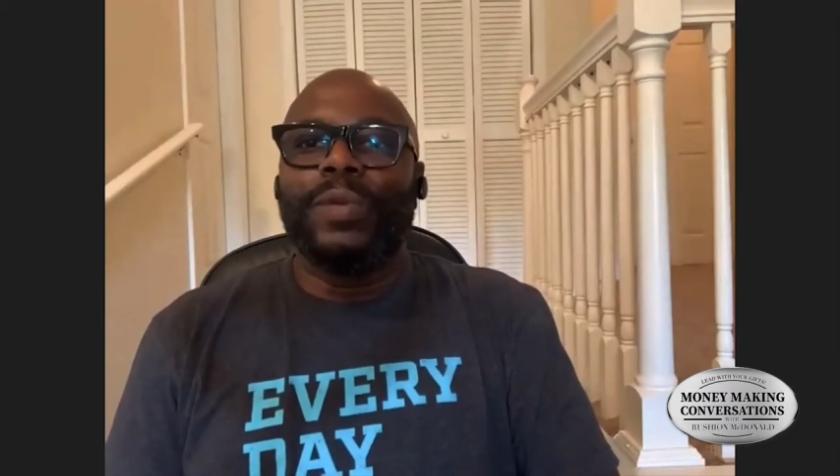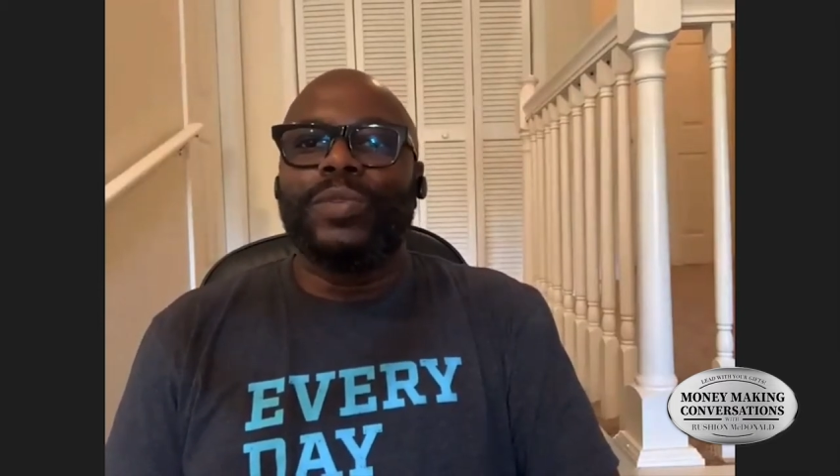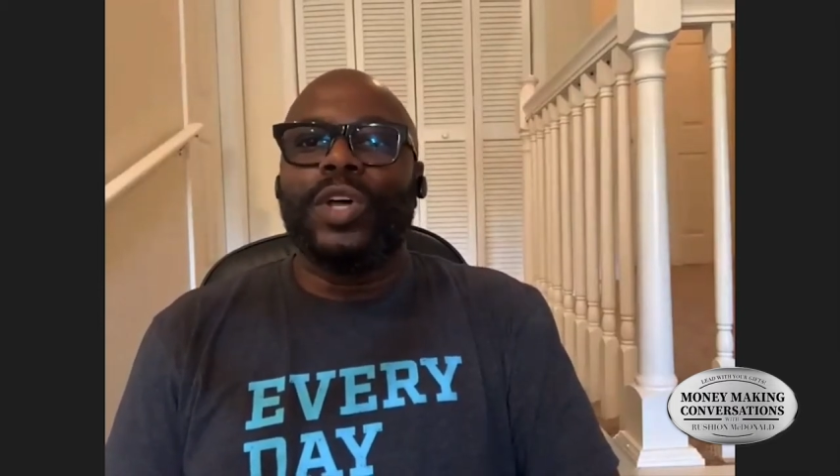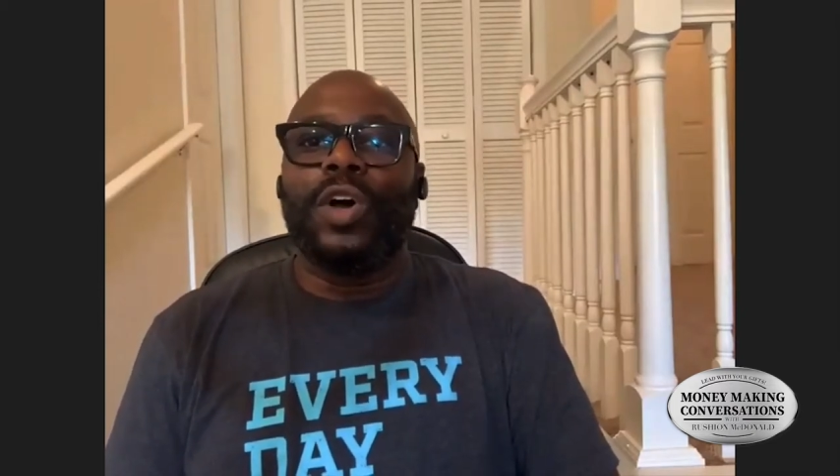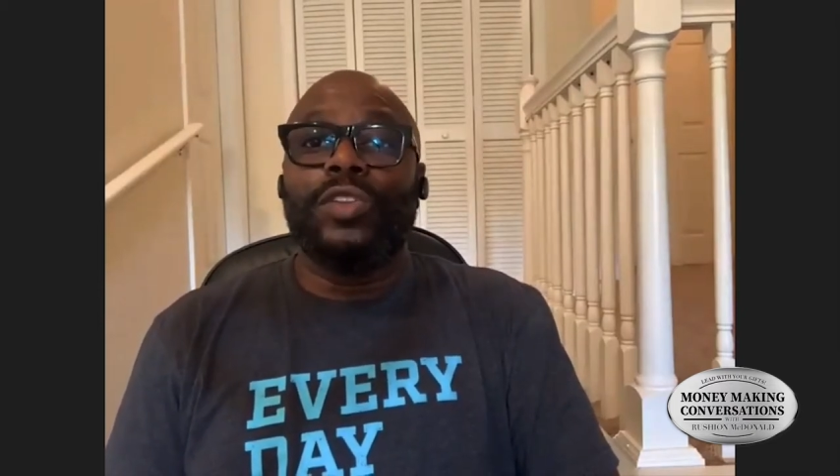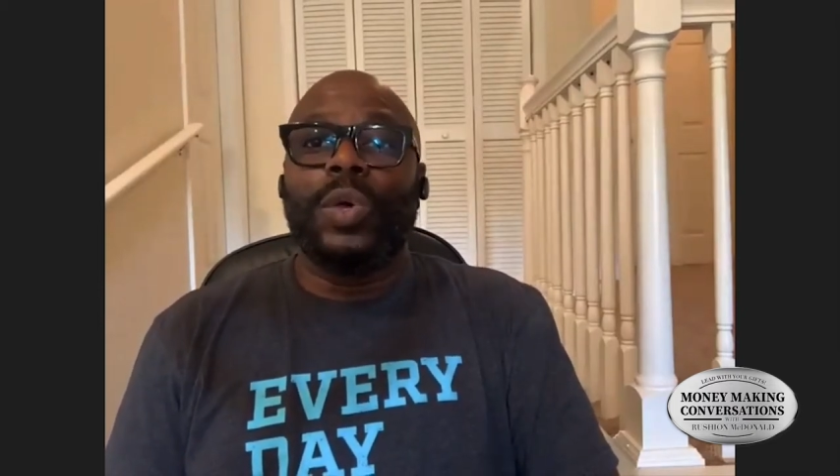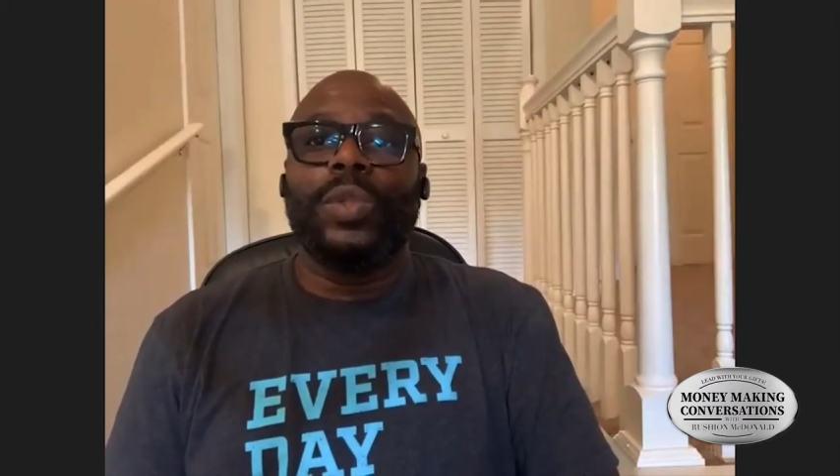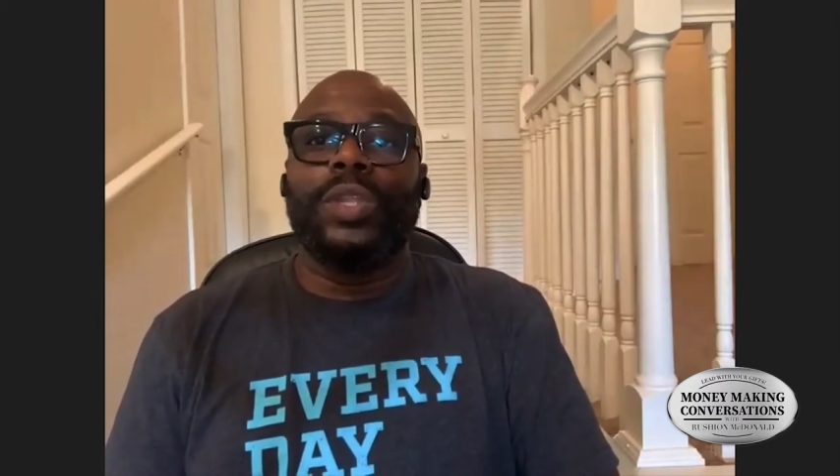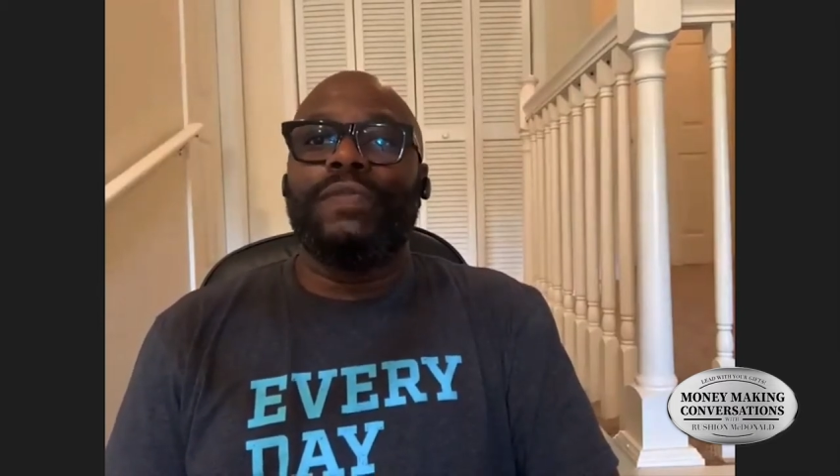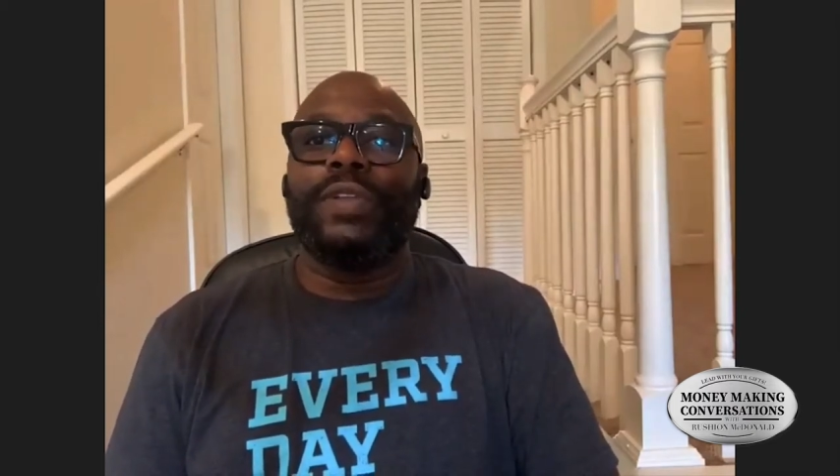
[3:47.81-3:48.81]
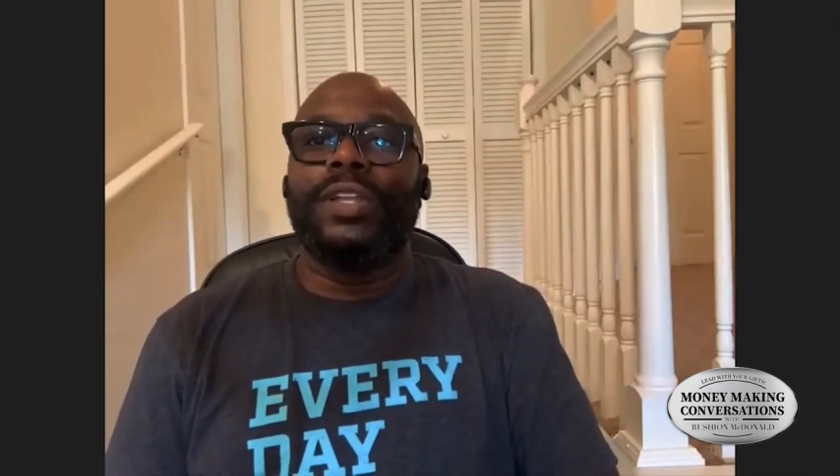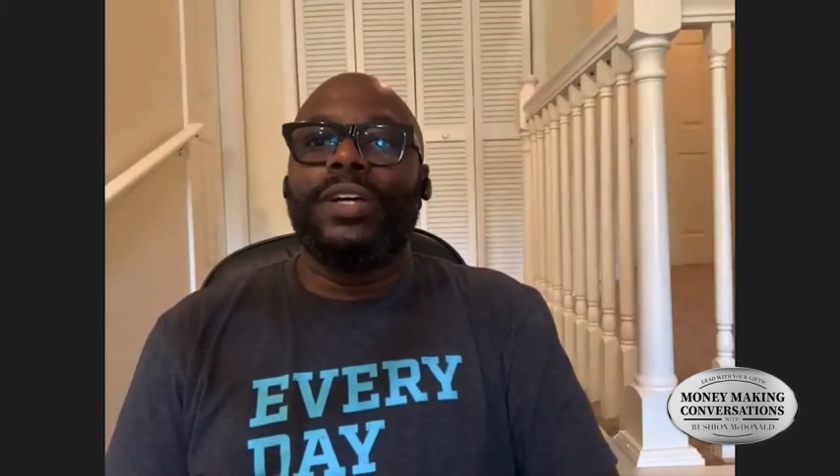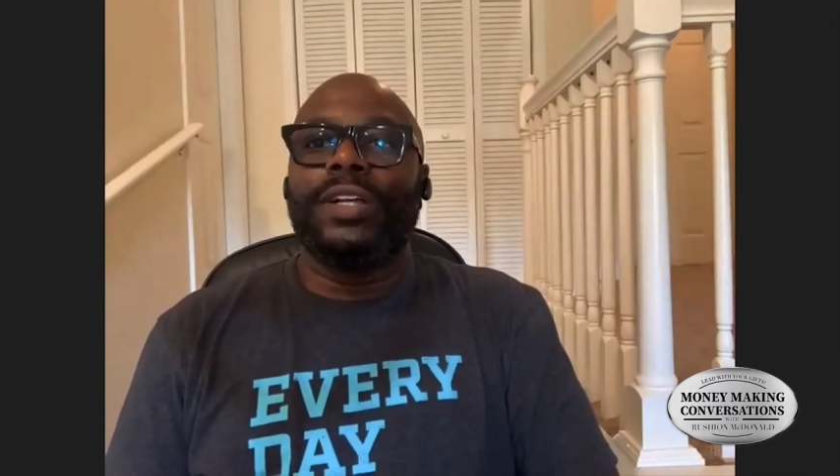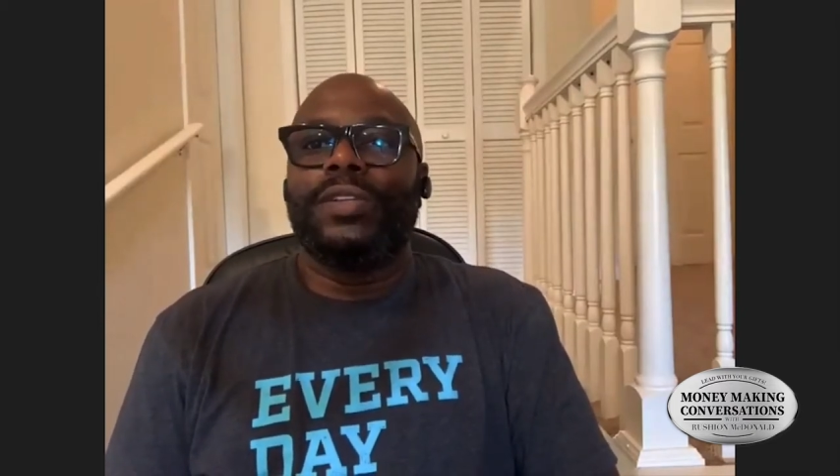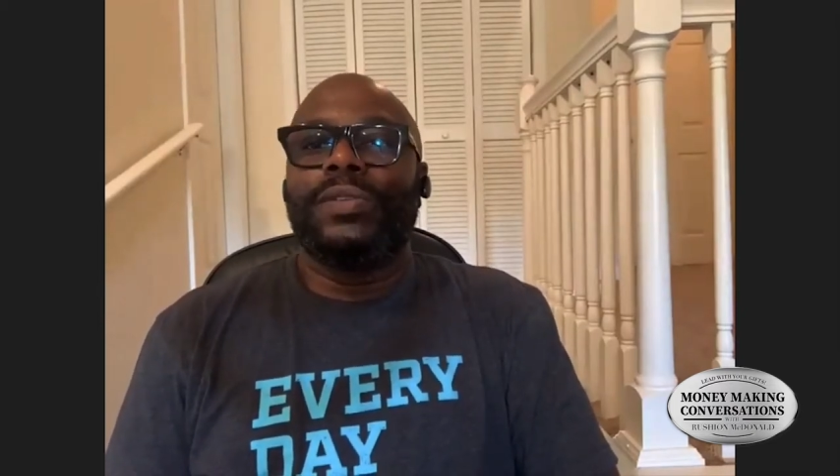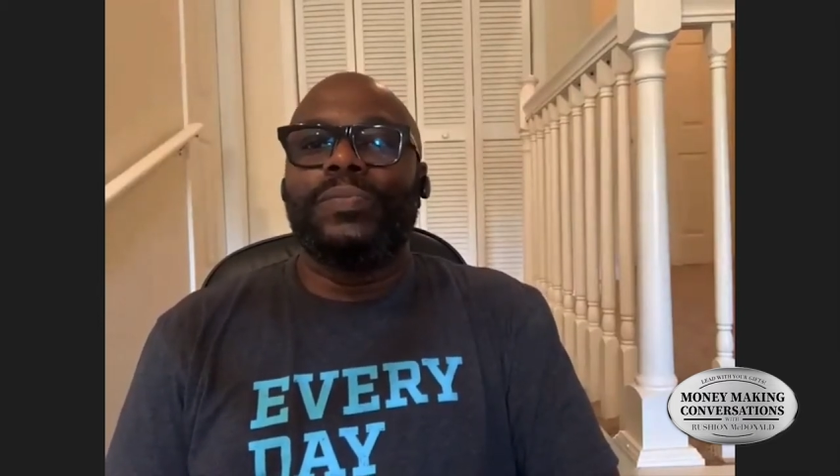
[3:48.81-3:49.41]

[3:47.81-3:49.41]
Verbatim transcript: it was a totally different look.